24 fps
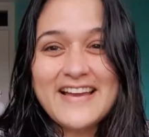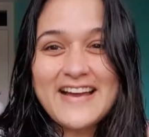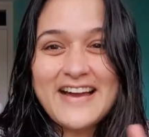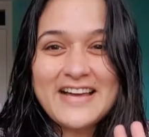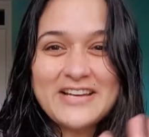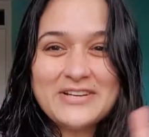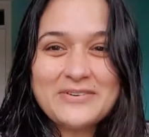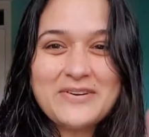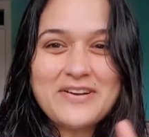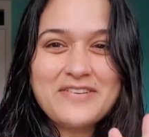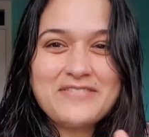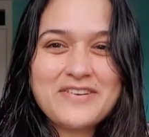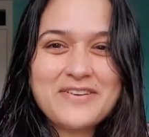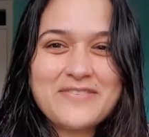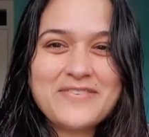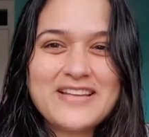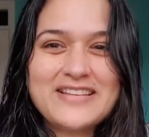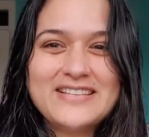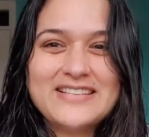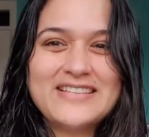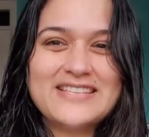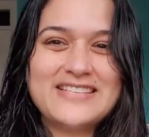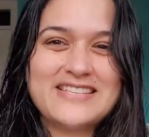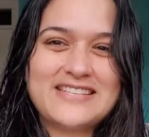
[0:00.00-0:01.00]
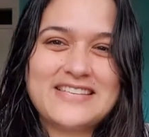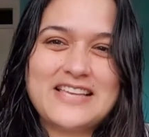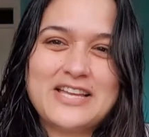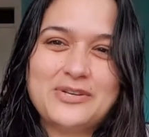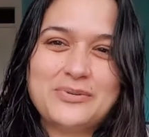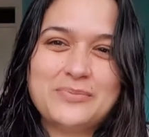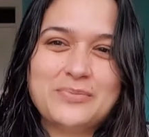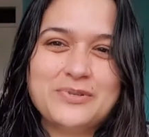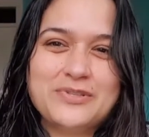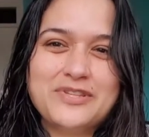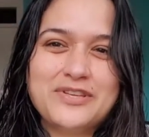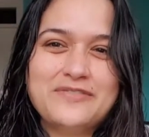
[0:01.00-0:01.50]
Hello everyone, this is
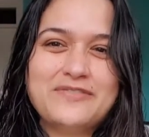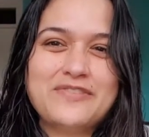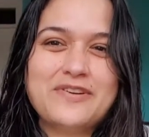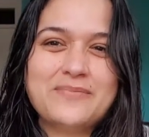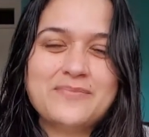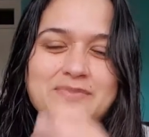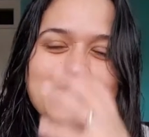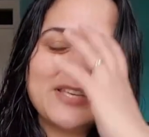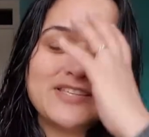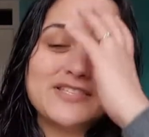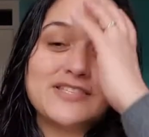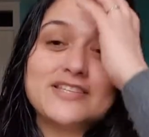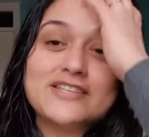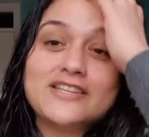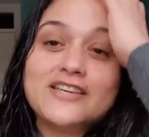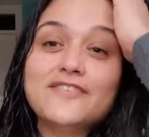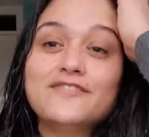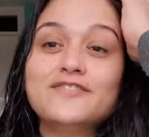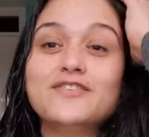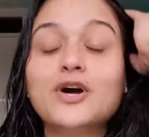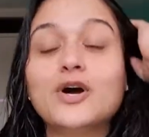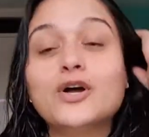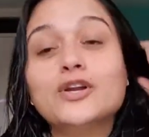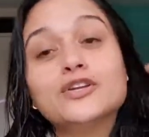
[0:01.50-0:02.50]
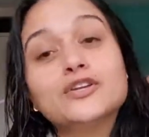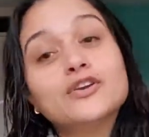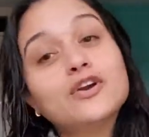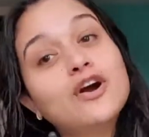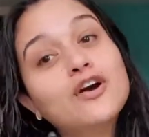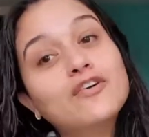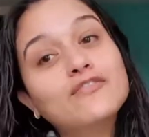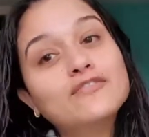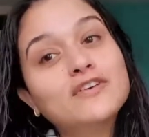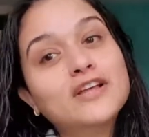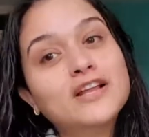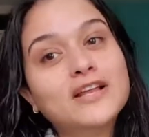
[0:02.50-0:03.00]
Anubhuti from
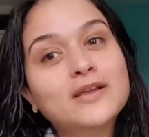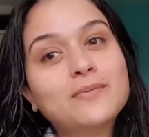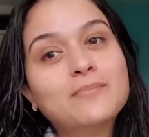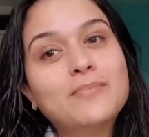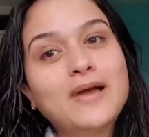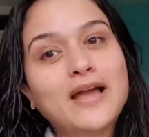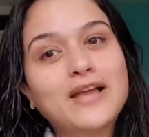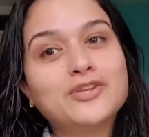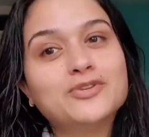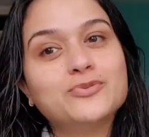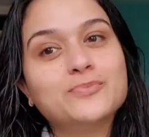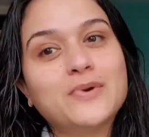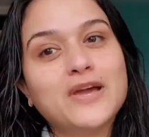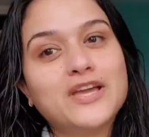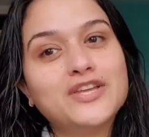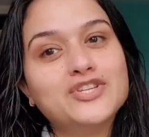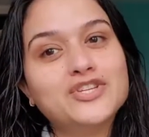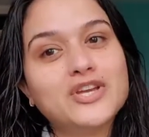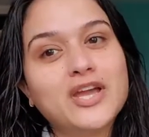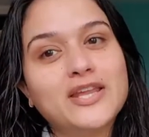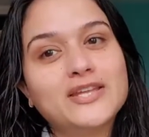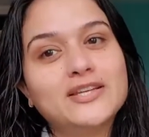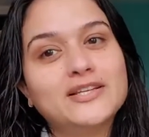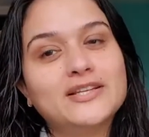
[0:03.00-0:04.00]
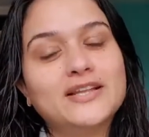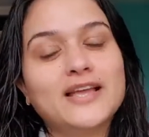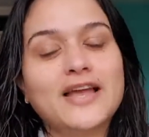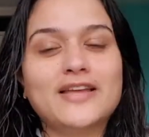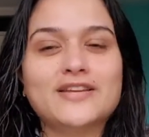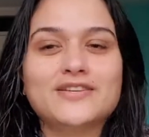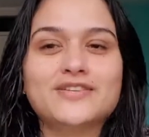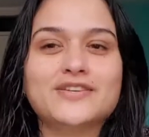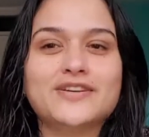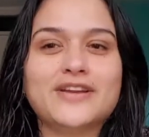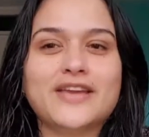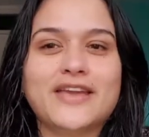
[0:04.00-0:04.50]
senseiteve.com. Welcome back to my channel
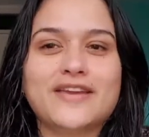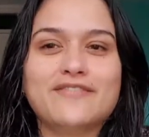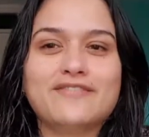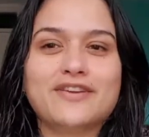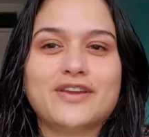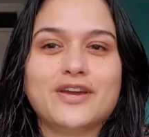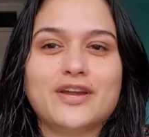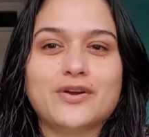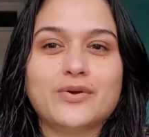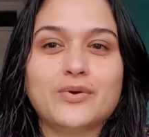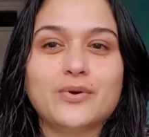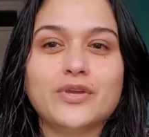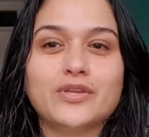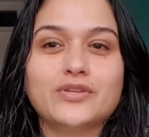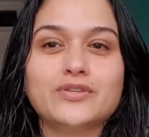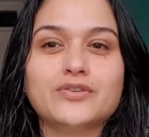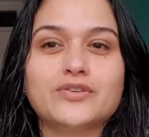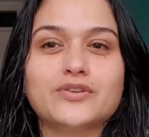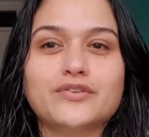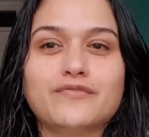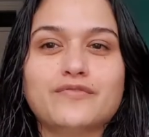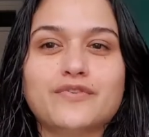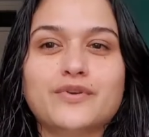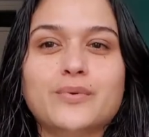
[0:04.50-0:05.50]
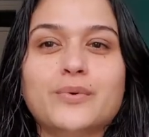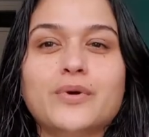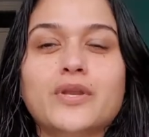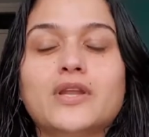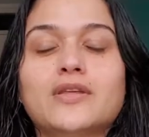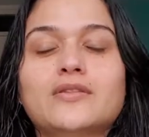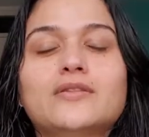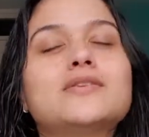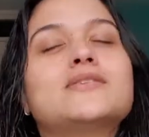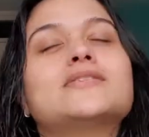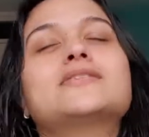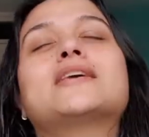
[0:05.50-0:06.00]
and today we are going to review
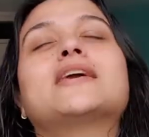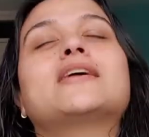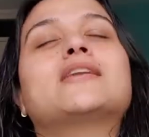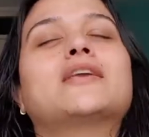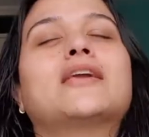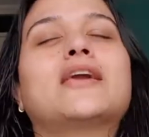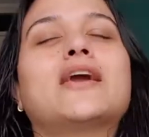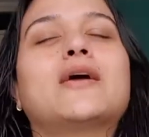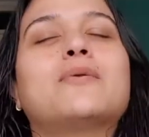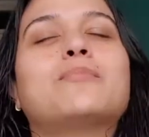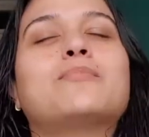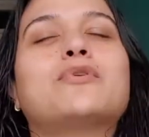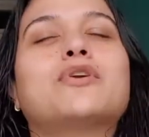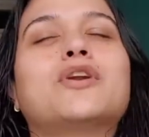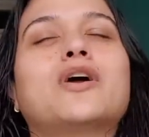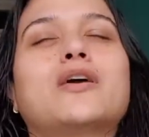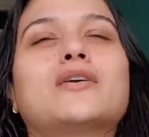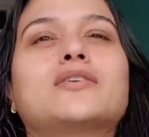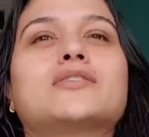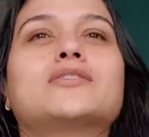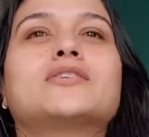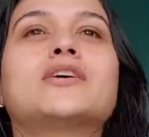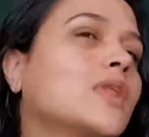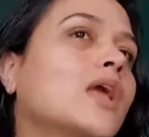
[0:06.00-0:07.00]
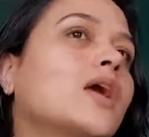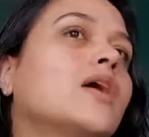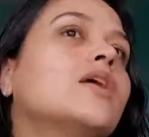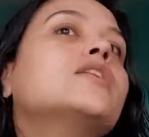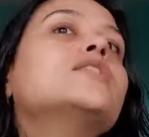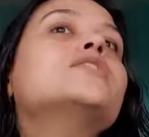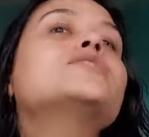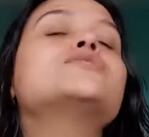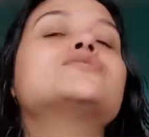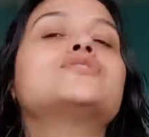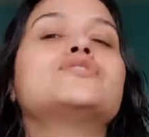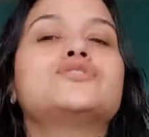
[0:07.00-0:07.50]
another skincare product.
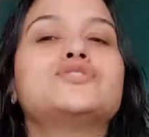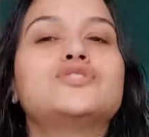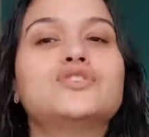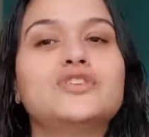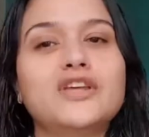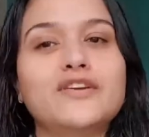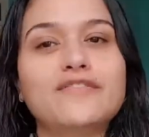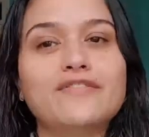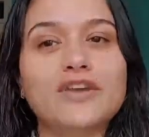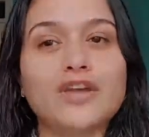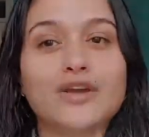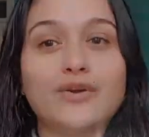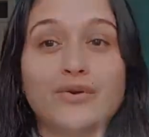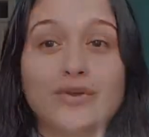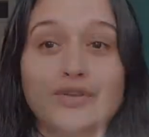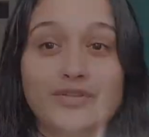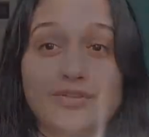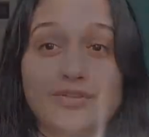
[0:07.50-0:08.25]
So today we are going